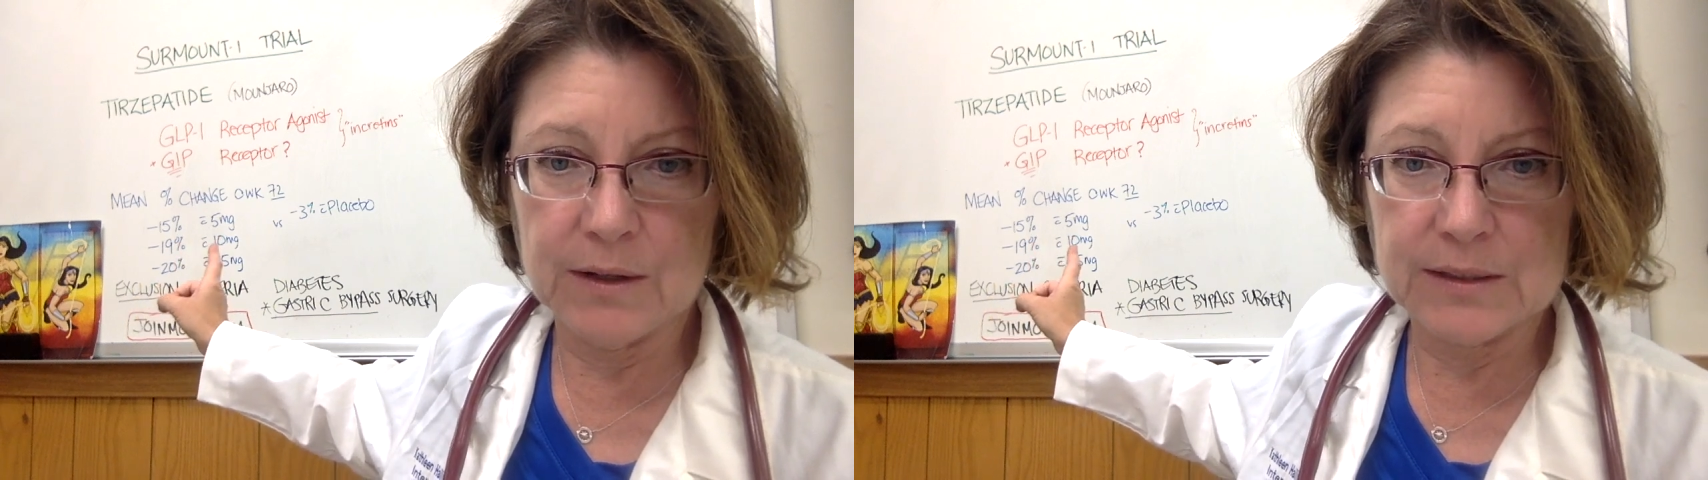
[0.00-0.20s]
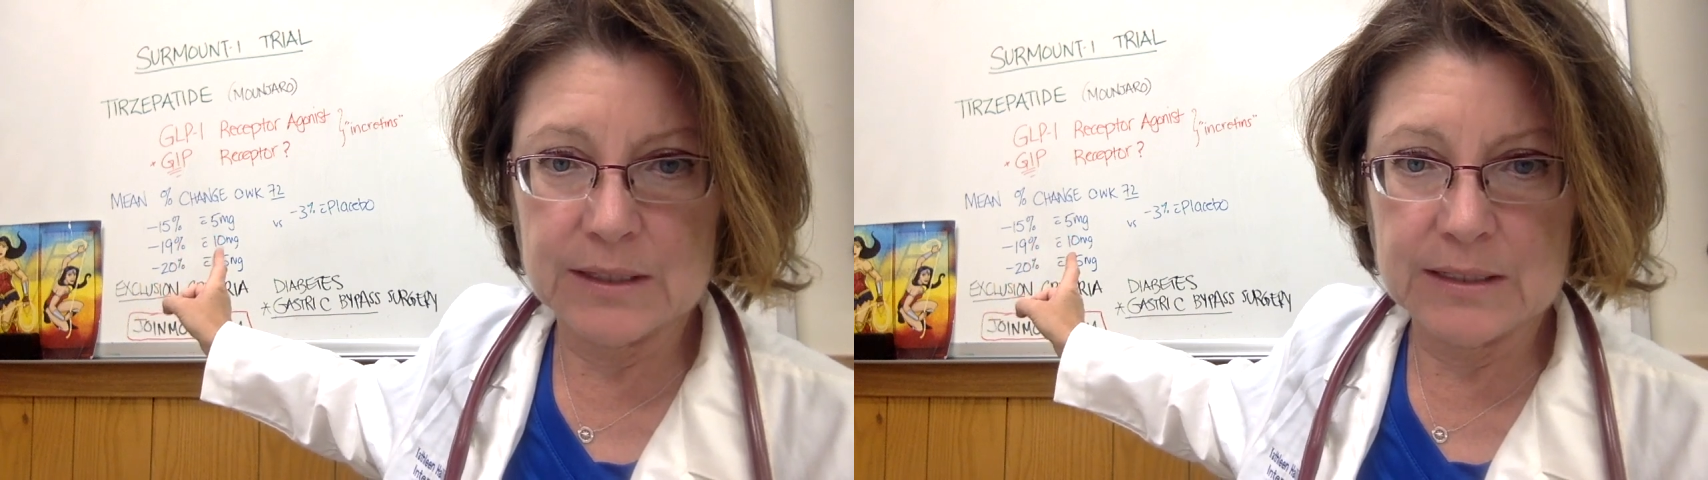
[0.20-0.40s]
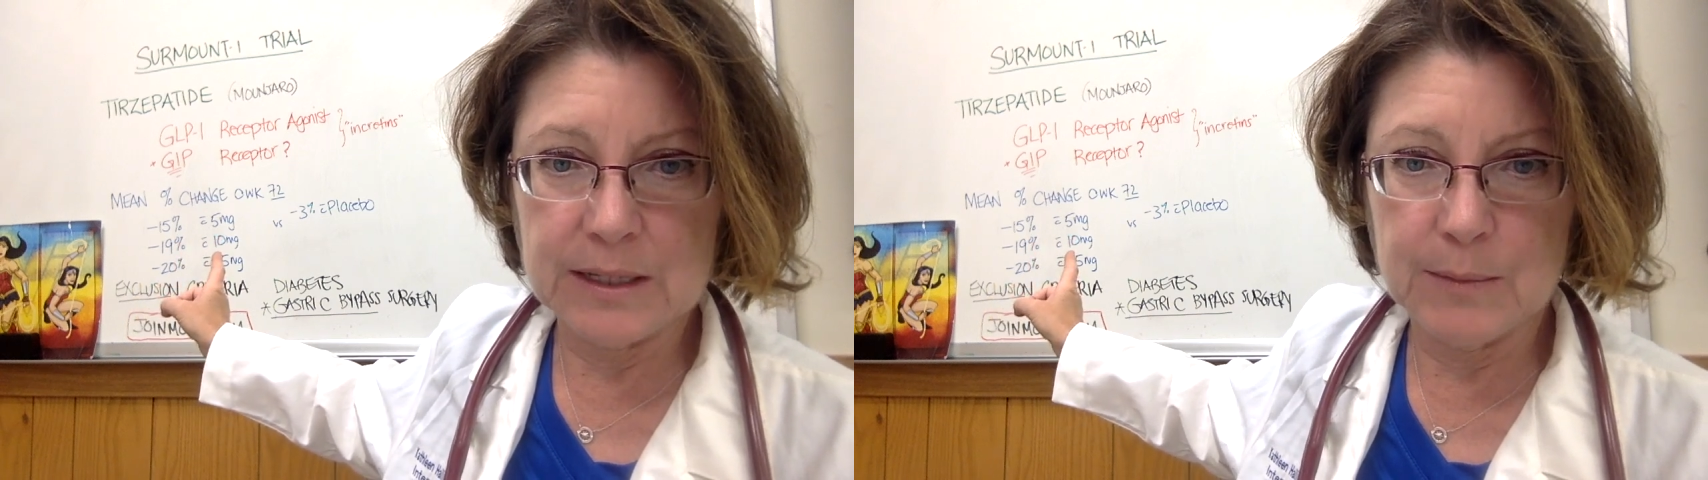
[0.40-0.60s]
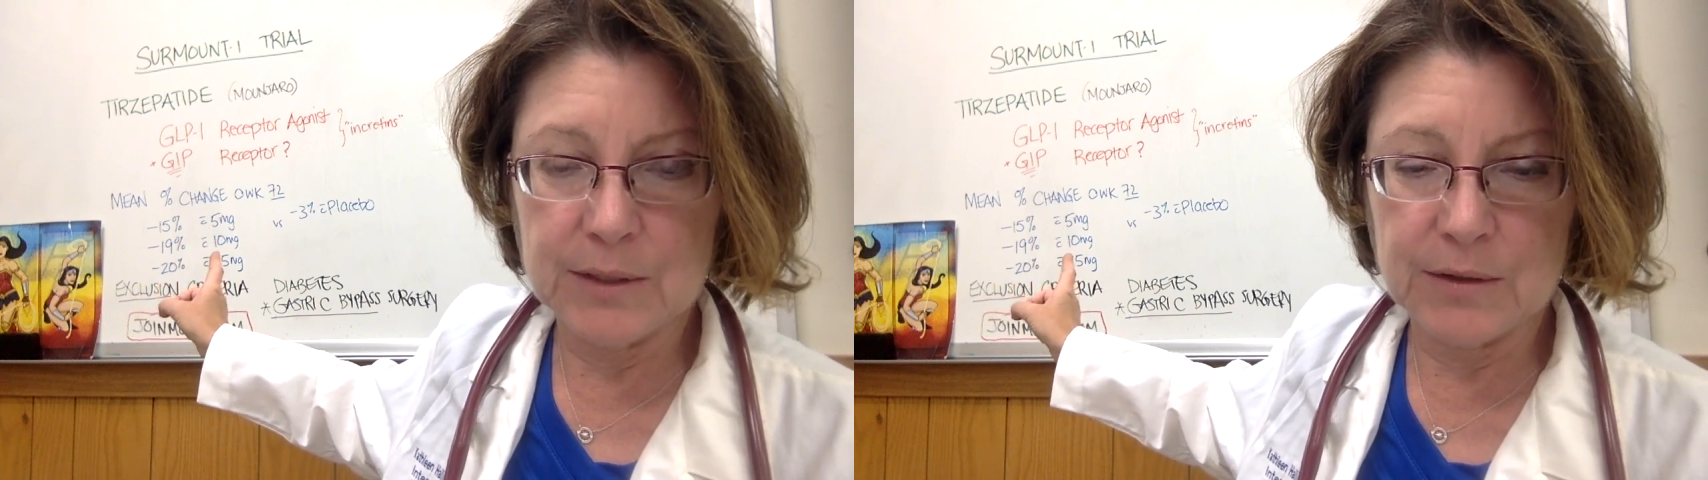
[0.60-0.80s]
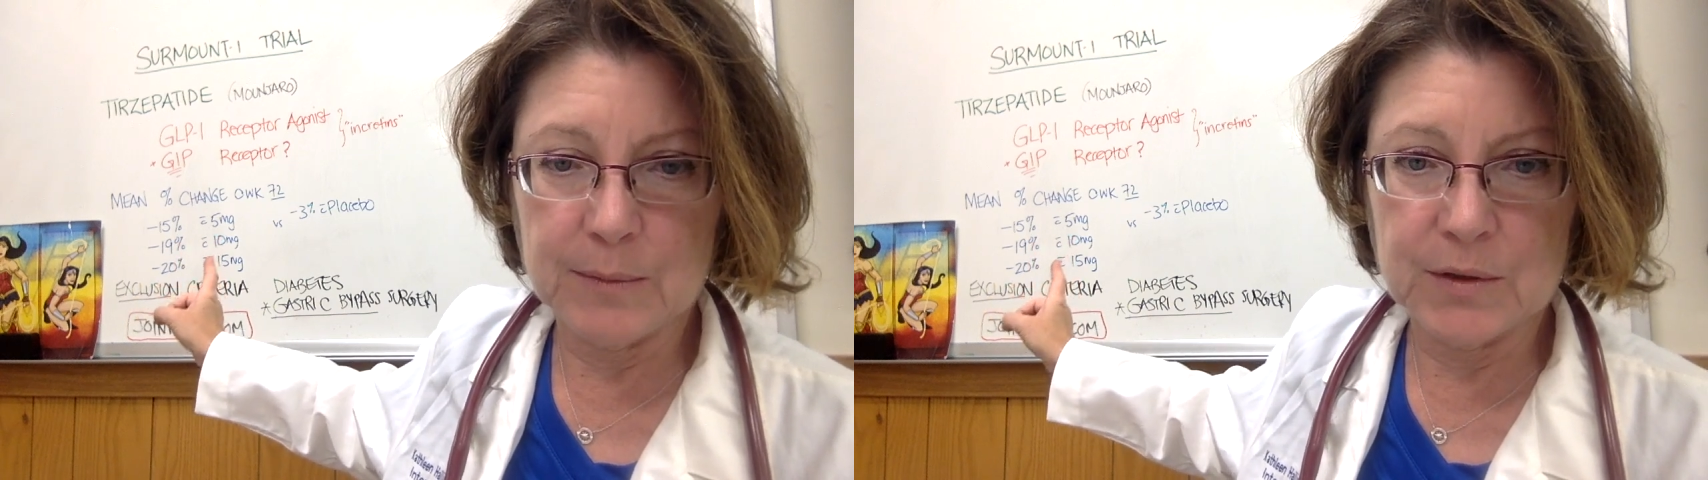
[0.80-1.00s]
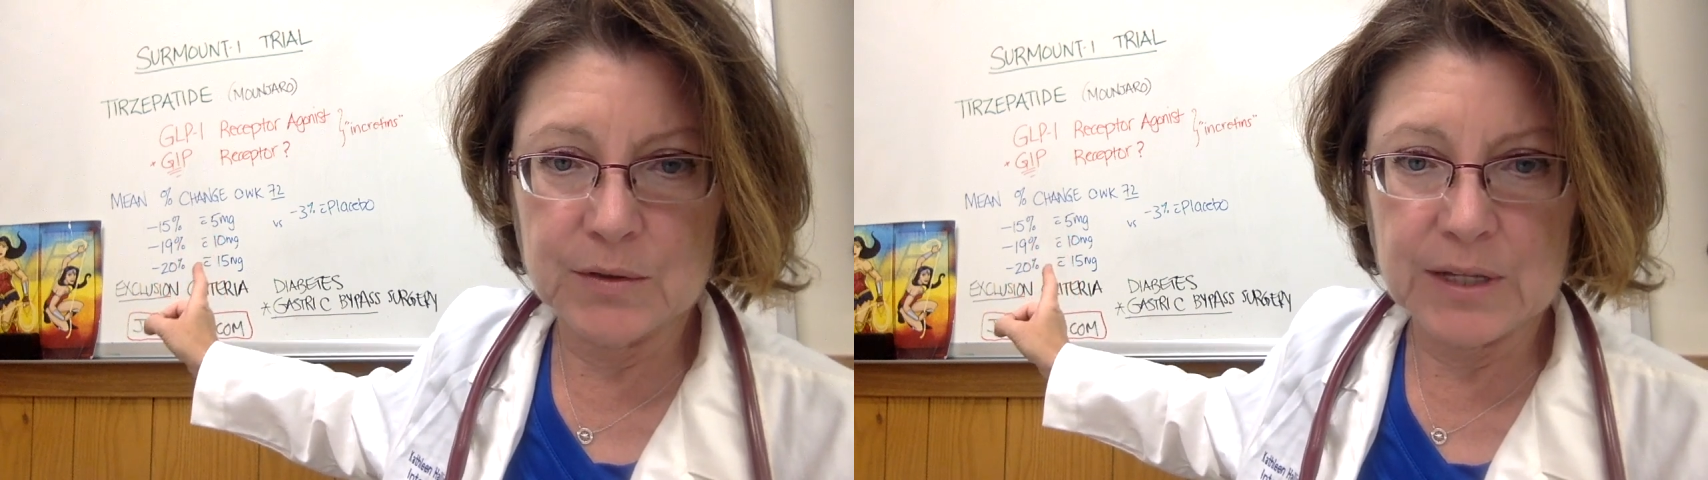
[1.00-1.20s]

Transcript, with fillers: loss at the 10 milligram dose,